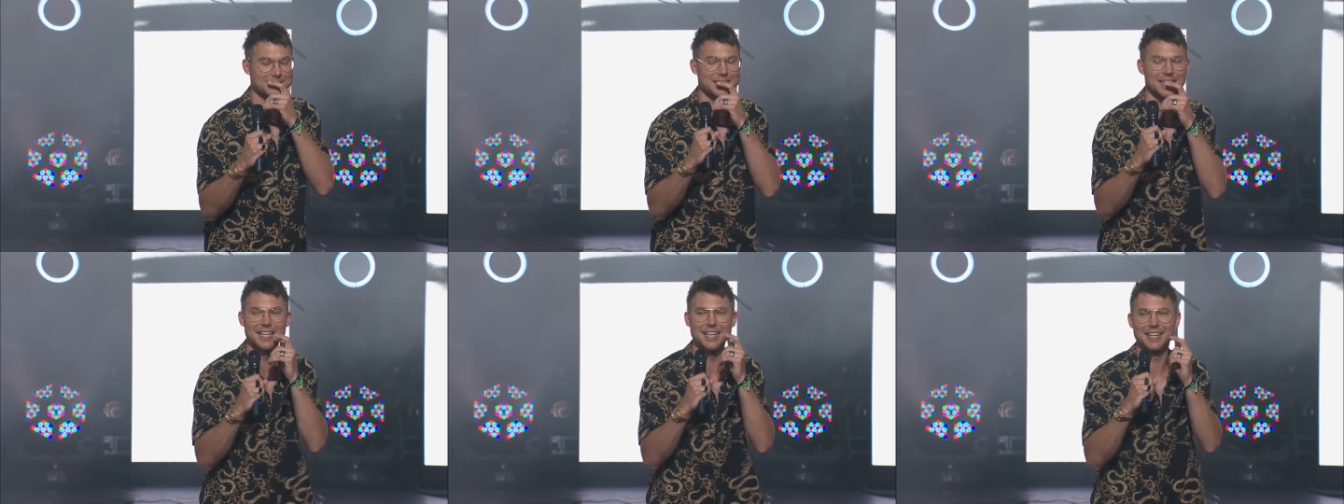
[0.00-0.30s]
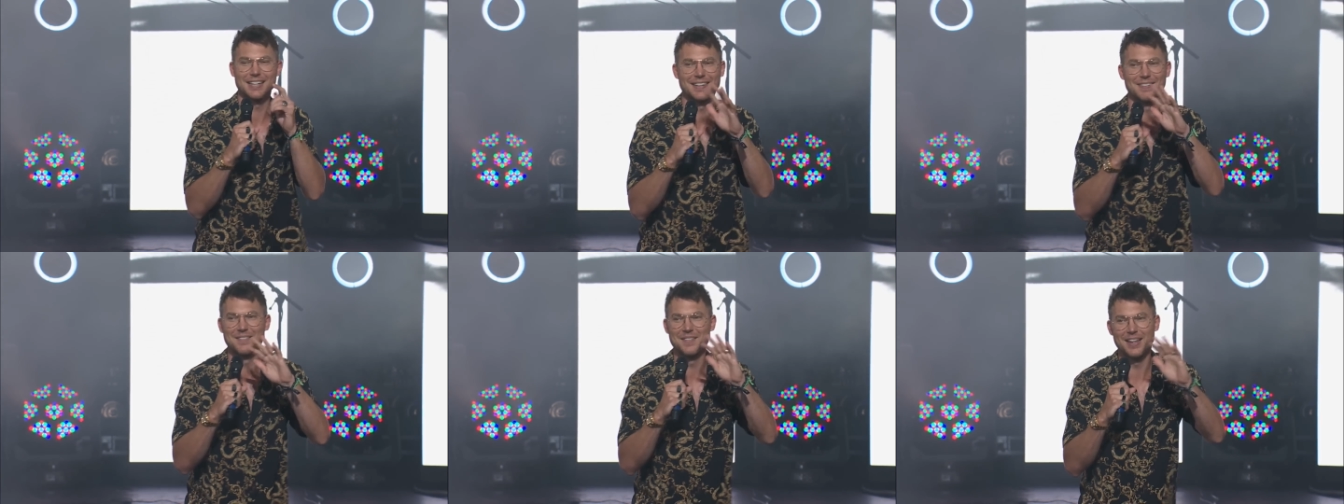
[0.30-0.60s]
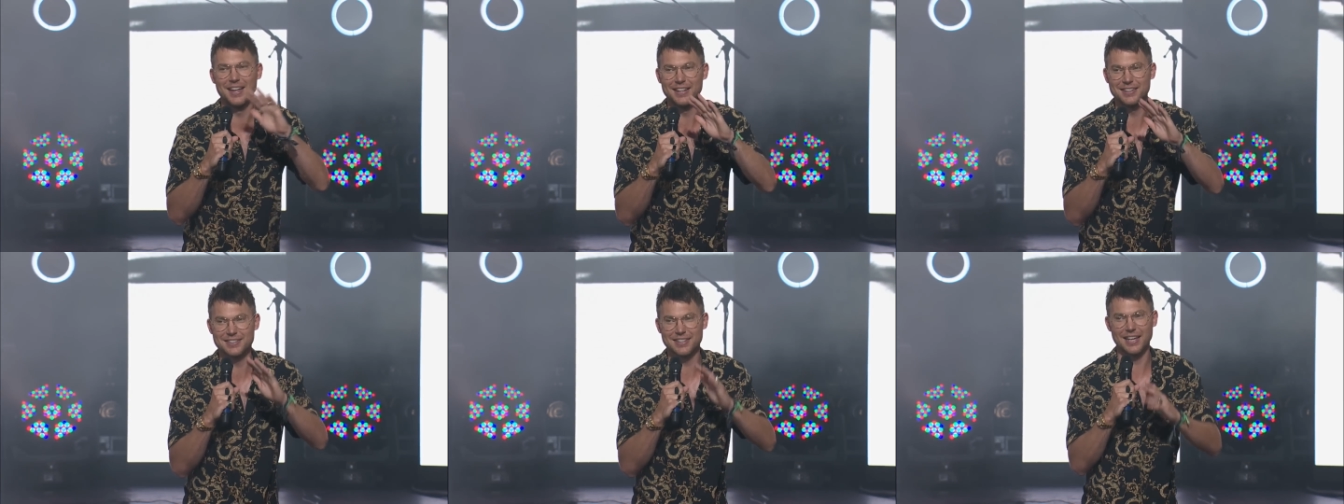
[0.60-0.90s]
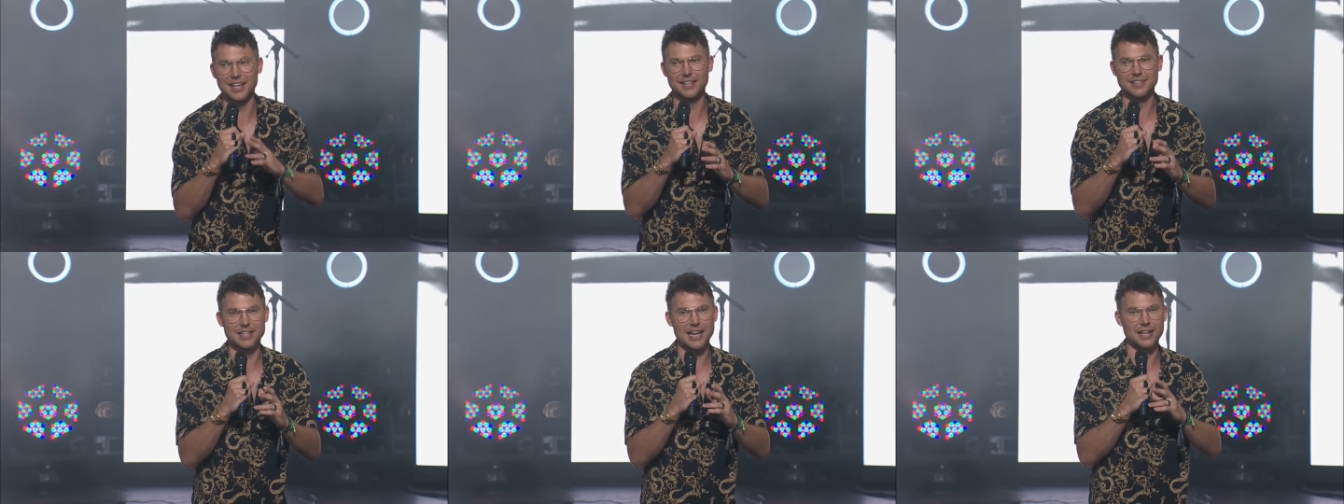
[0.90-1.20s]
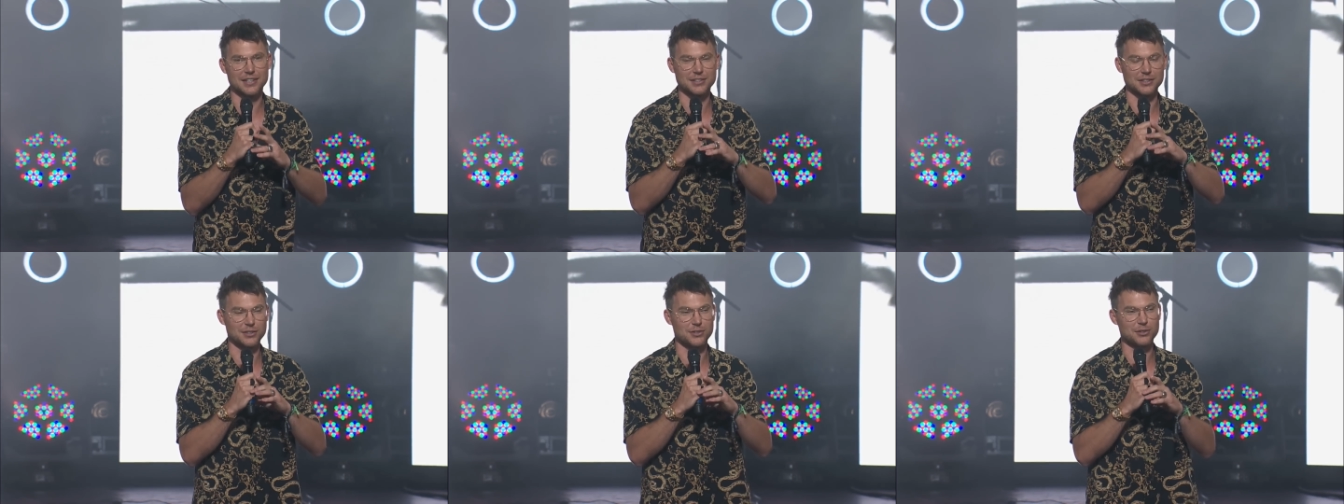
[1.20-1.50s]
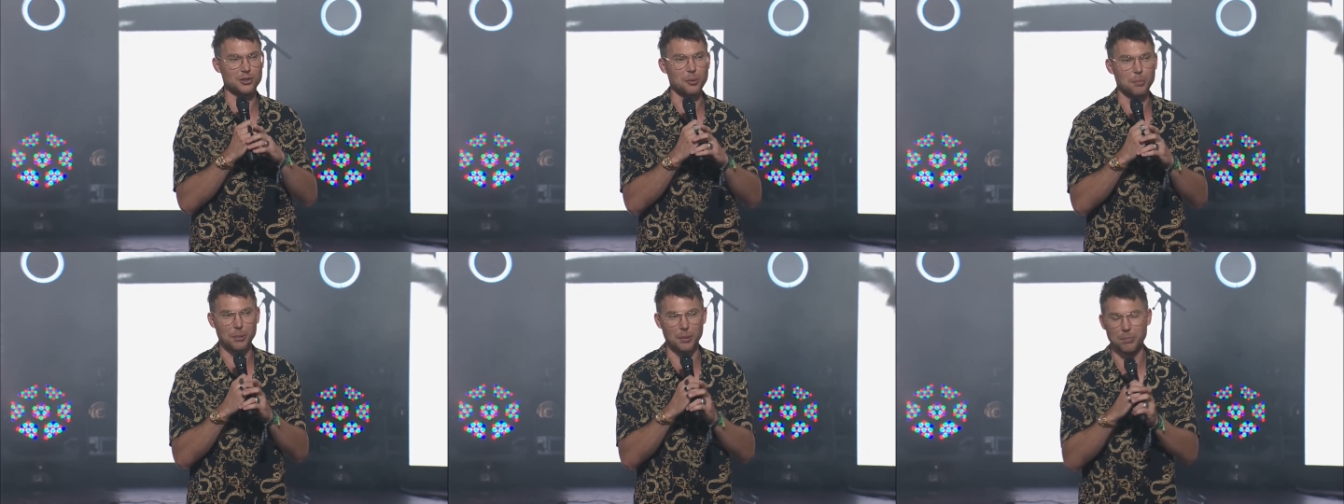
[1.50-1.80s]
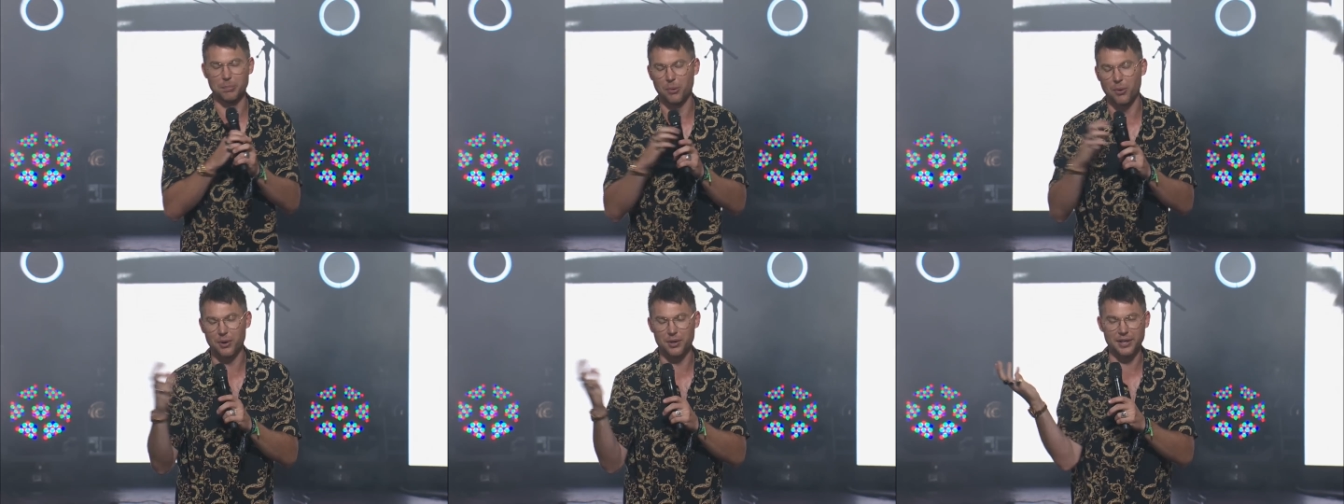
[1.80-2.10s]
Kidding. It's, it's actually super
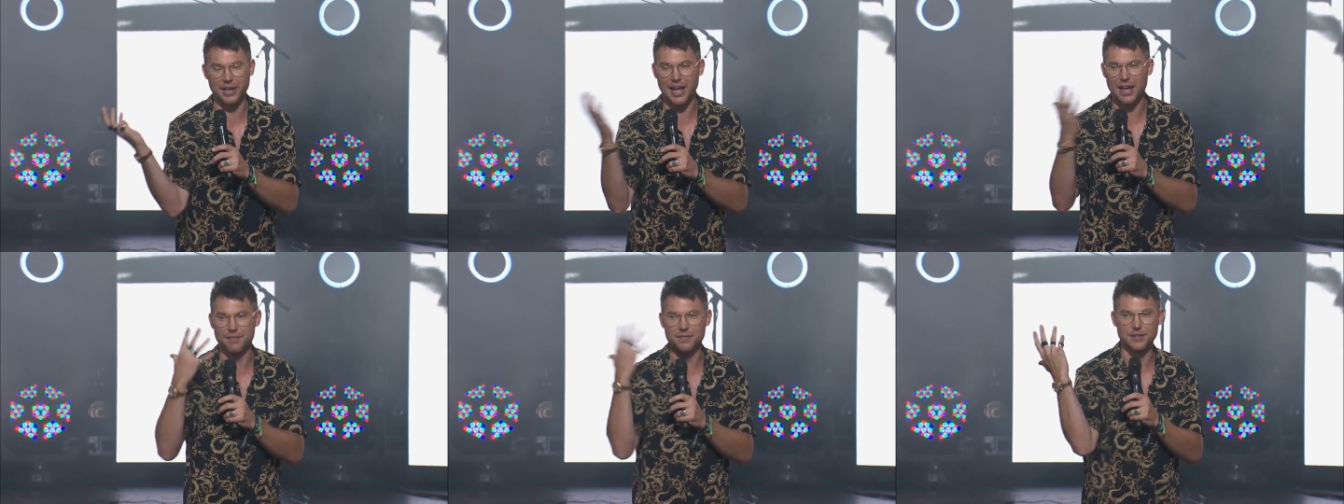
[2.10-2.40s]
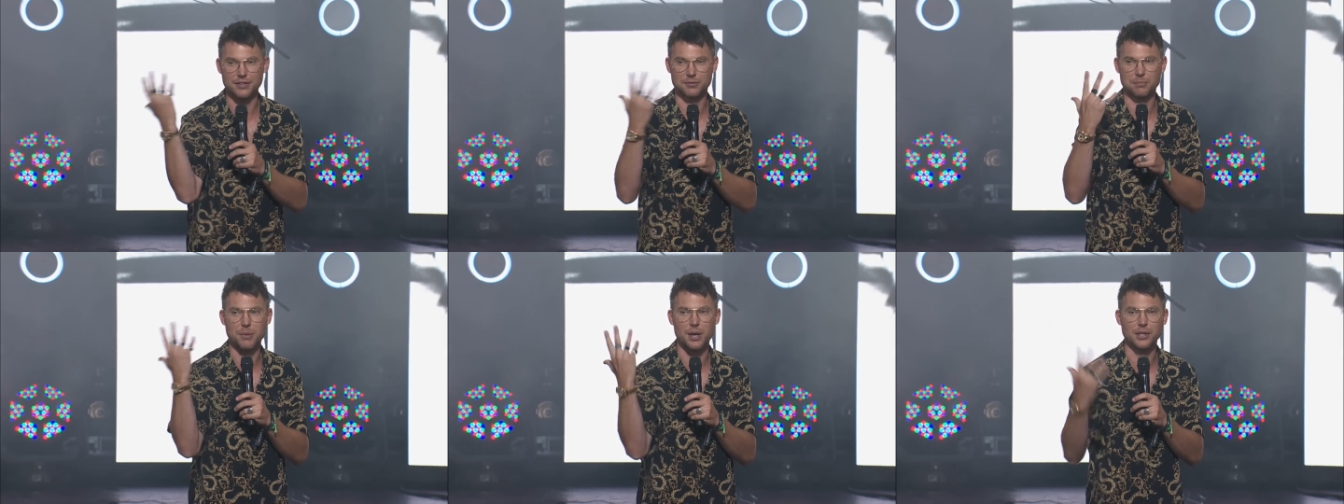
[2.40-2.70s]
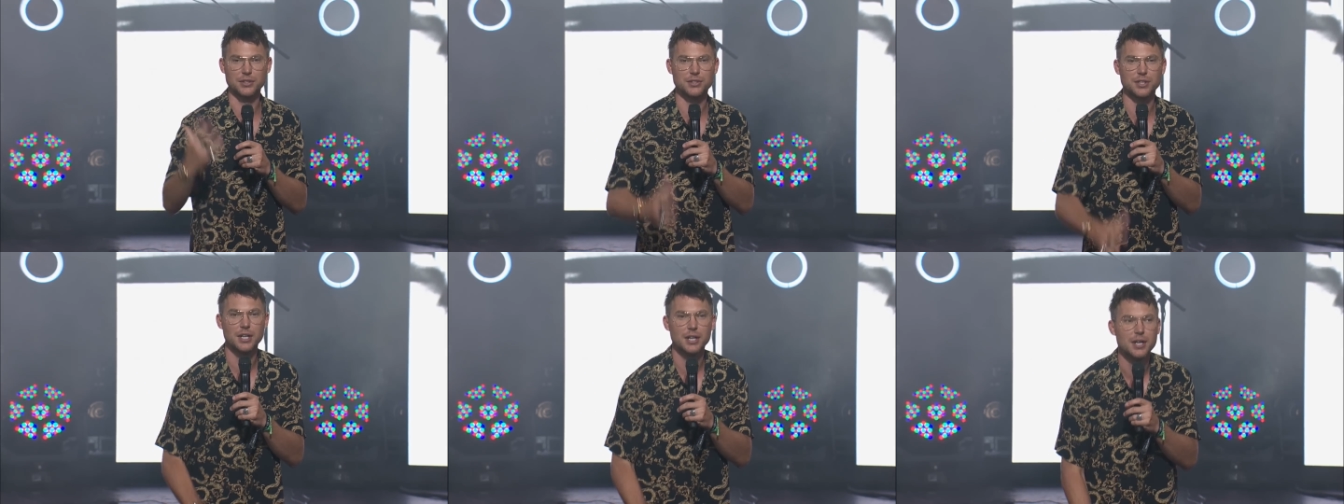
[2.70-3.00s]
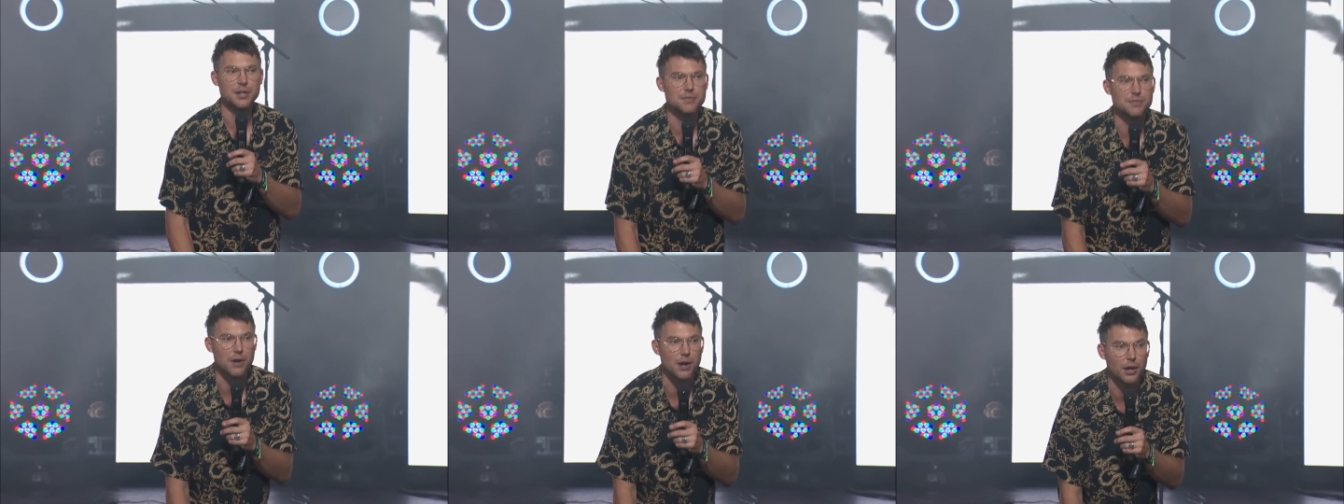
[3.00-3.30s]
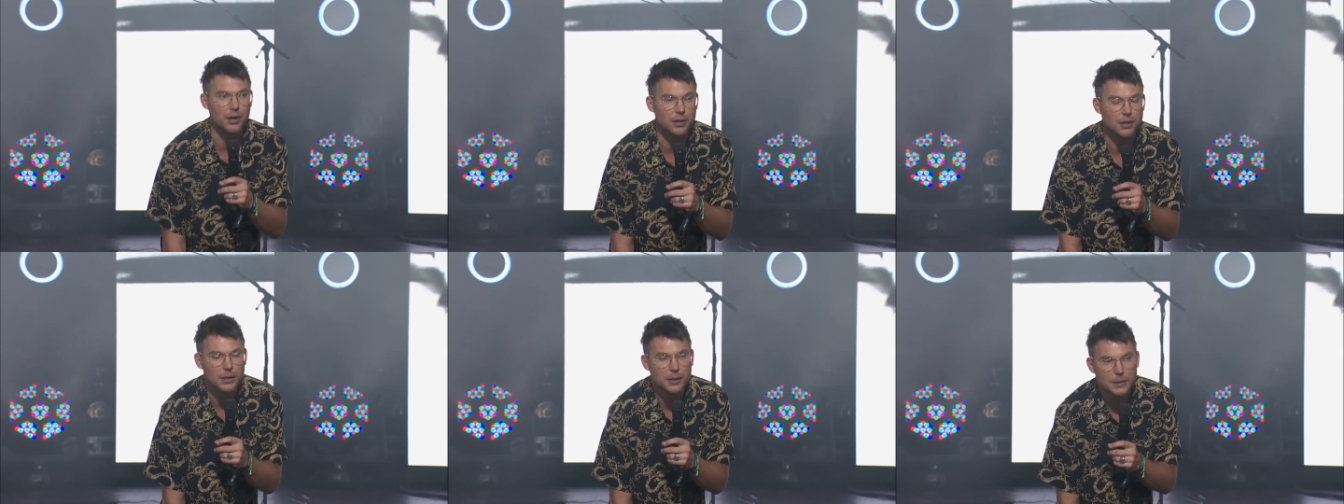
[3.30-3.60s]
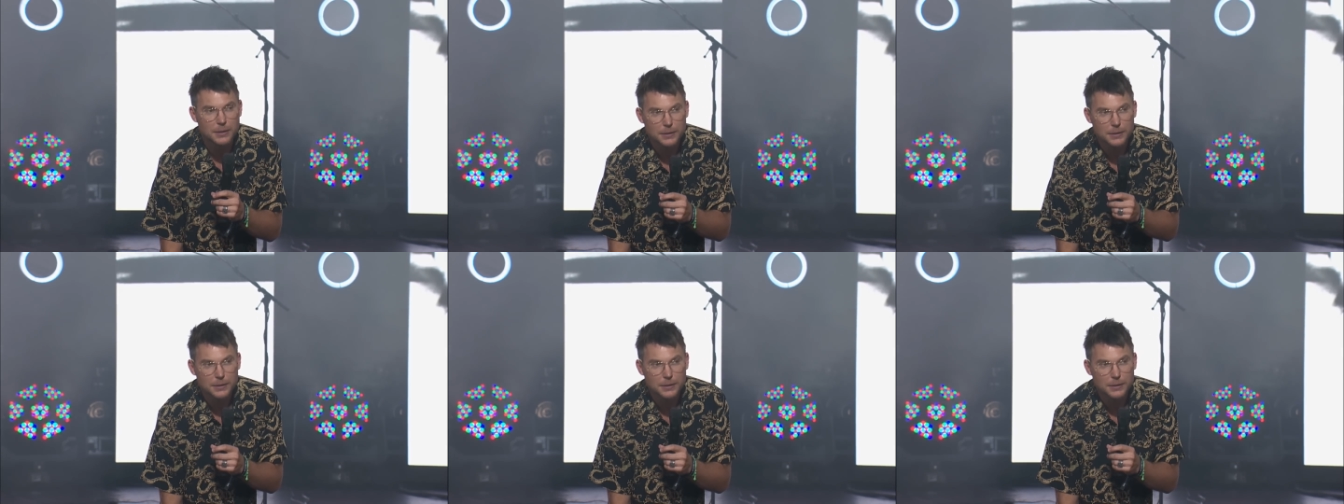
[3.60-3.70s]
important to have this much fog.